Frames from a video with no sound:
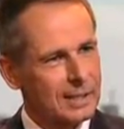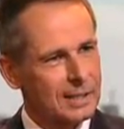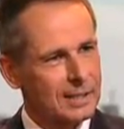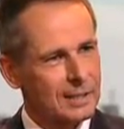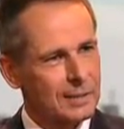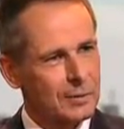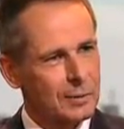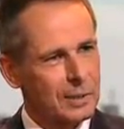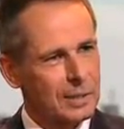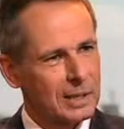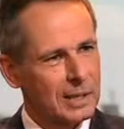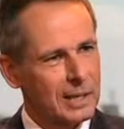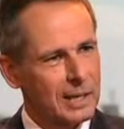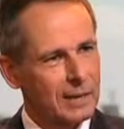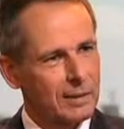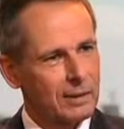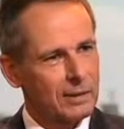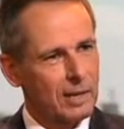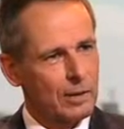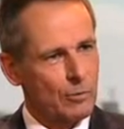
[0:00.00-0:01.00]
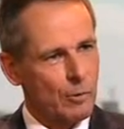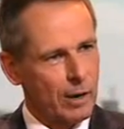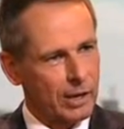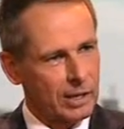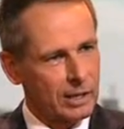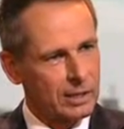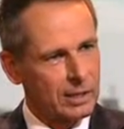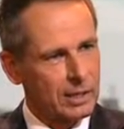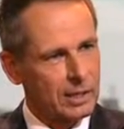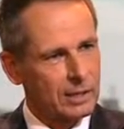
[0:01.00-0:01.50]
We're glad that they
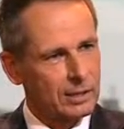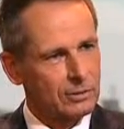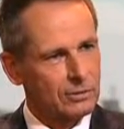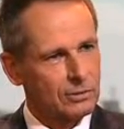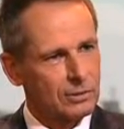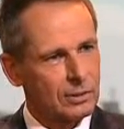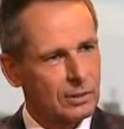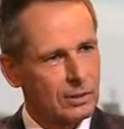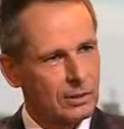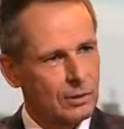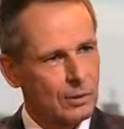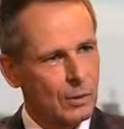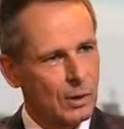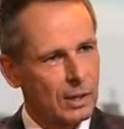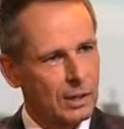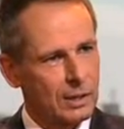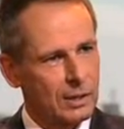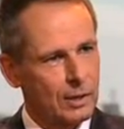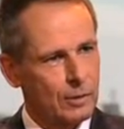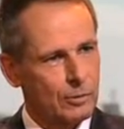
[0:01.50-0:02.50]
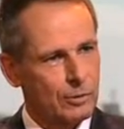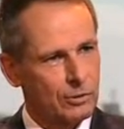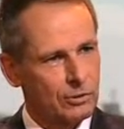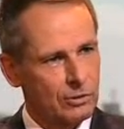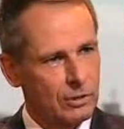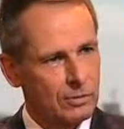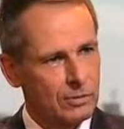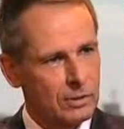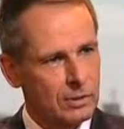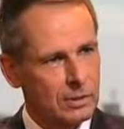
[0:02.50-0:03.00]
recognize the quality they're
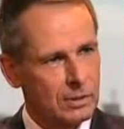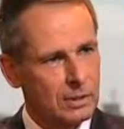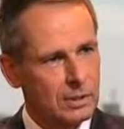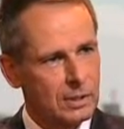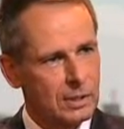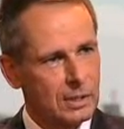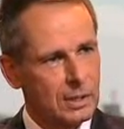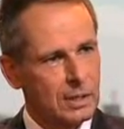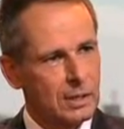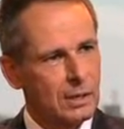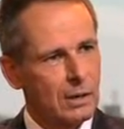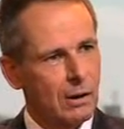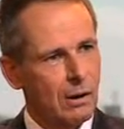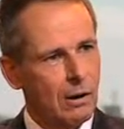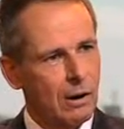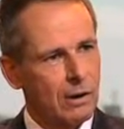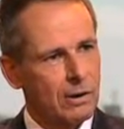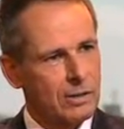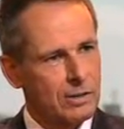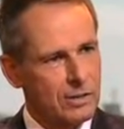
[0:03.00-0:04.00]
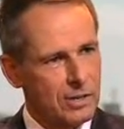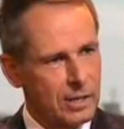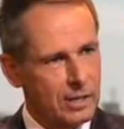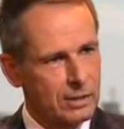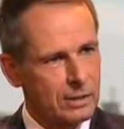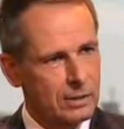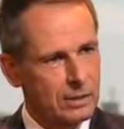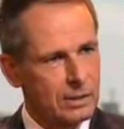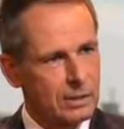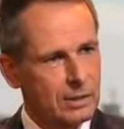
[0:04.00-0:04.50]
receiving. Our
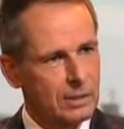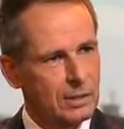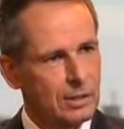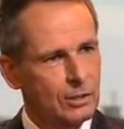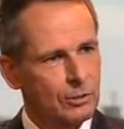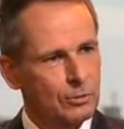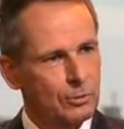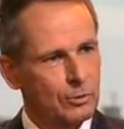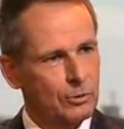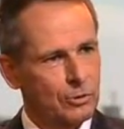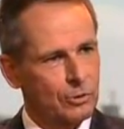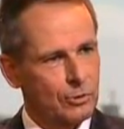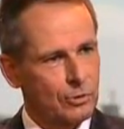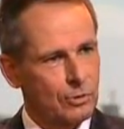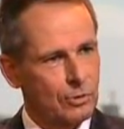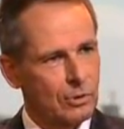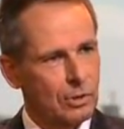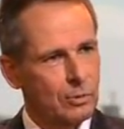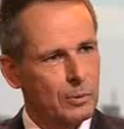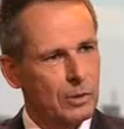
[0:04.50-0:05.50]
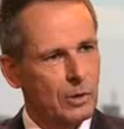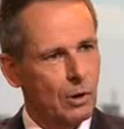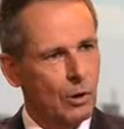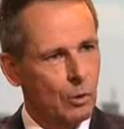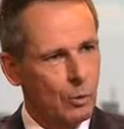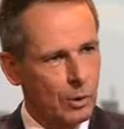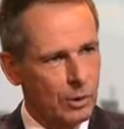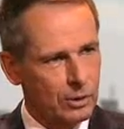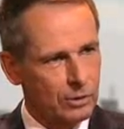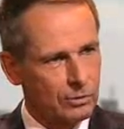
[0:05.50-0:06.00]
intent is to ensure that we
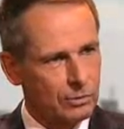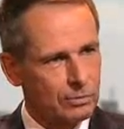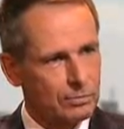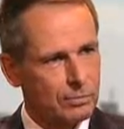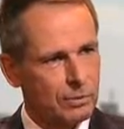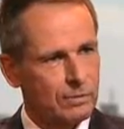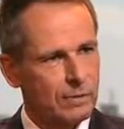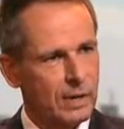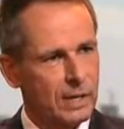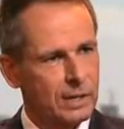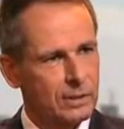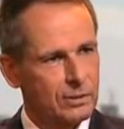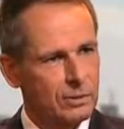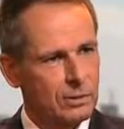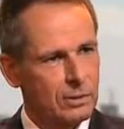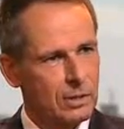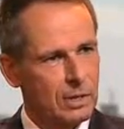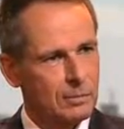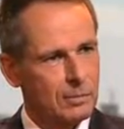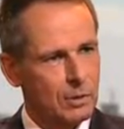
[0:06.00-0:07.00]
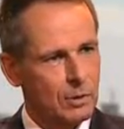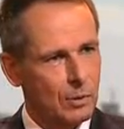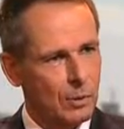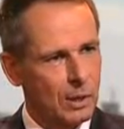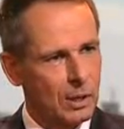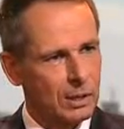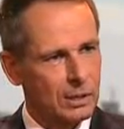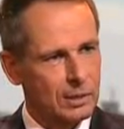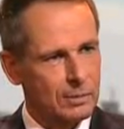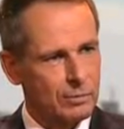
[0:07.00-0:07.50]
always provide to them a
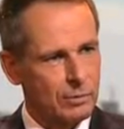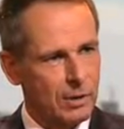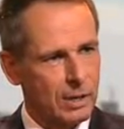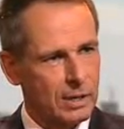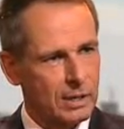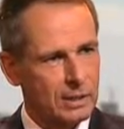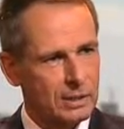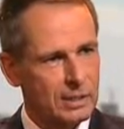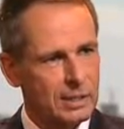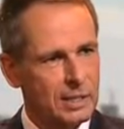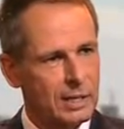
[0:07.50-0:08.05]
quality product.